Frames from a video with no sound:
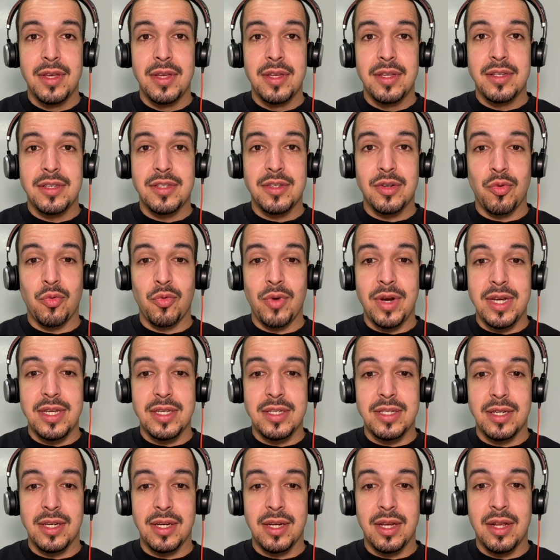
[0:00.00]
to
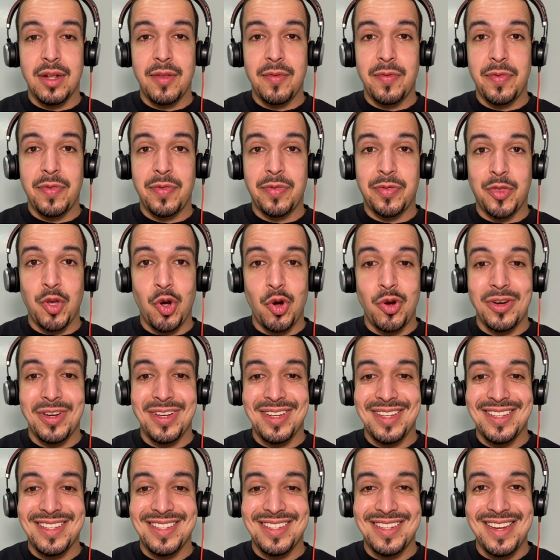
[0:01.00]
raising
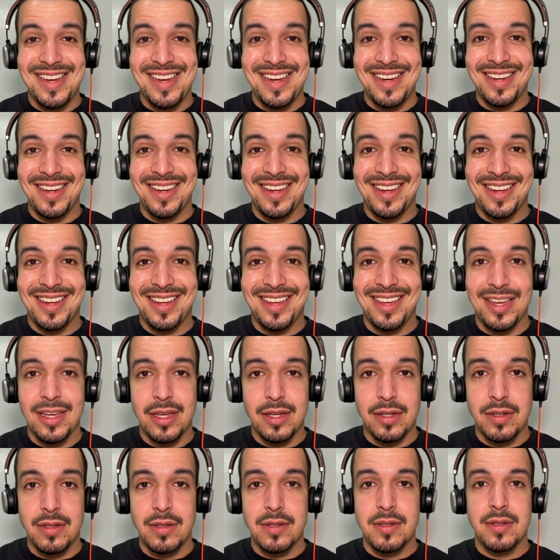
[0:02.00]
13
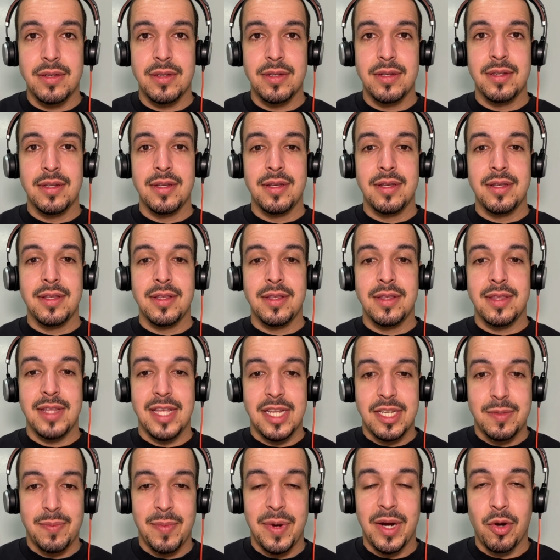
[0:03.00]
kids.
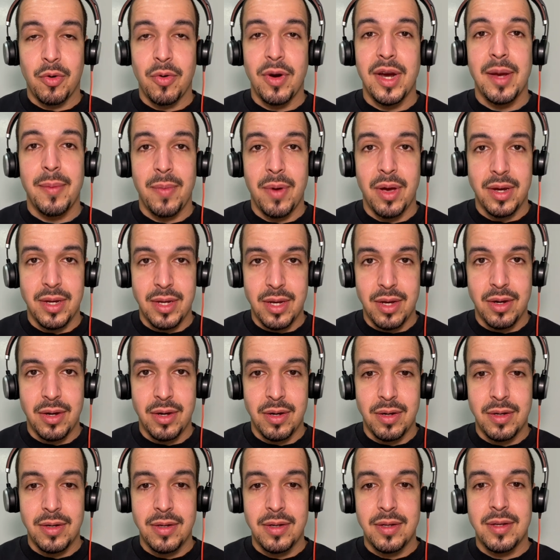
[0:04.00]
That's my grandma,
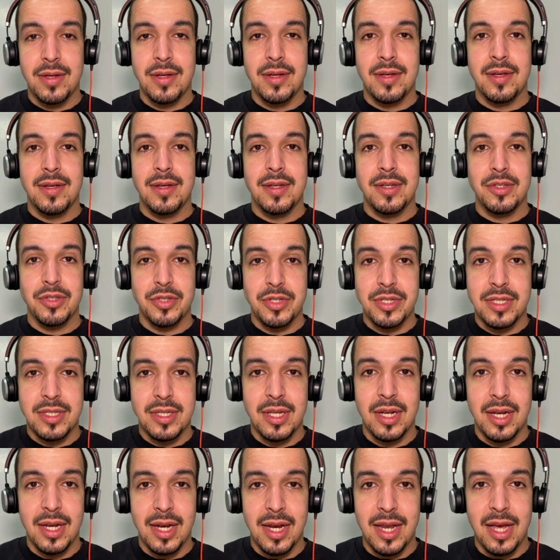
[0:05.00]
y'all. She's
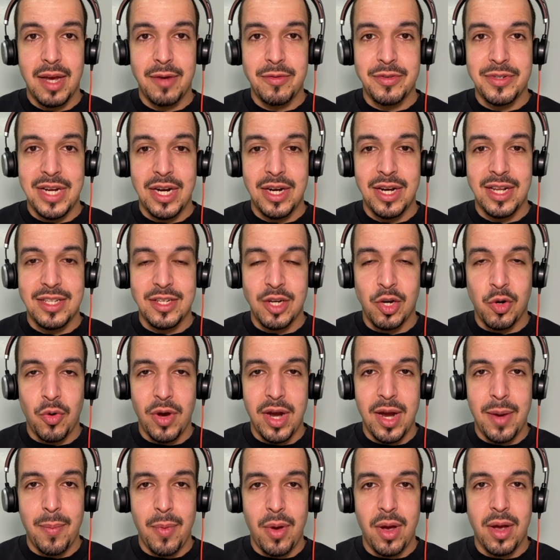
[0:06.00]
still alive. Shout out to
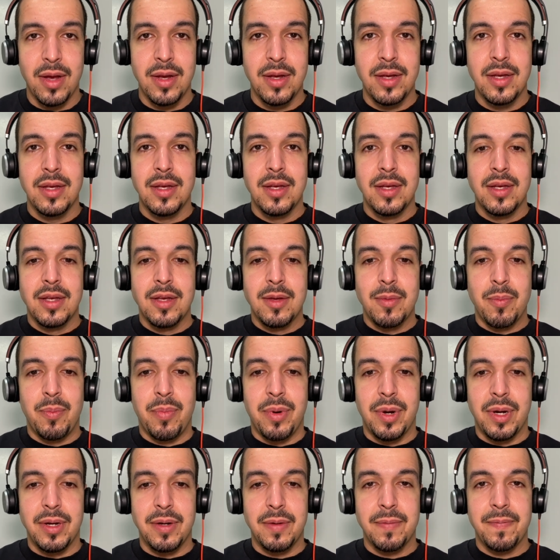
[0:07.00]
grandma.
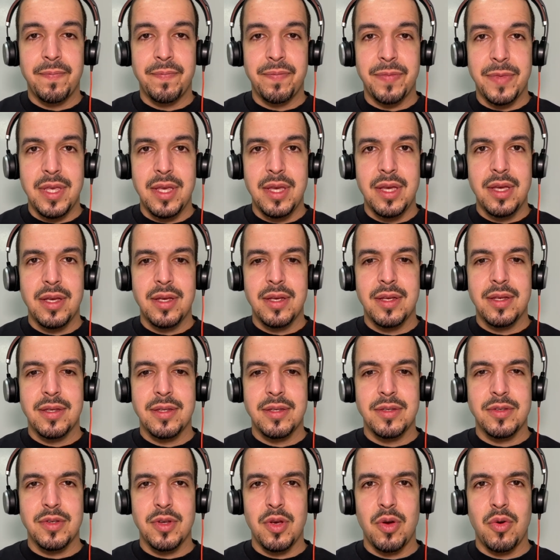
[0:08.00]
But yeah,
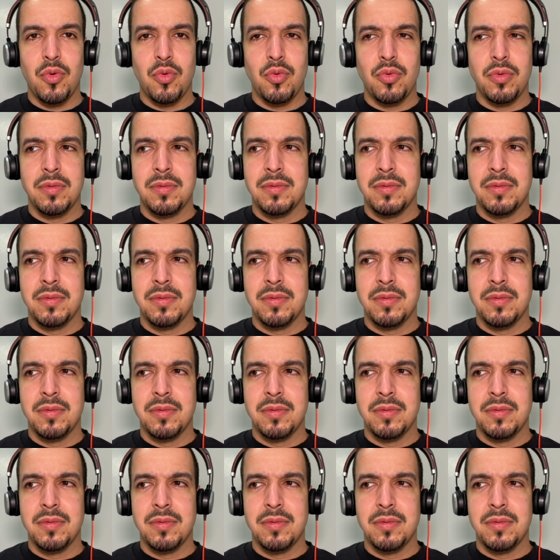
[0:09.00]
so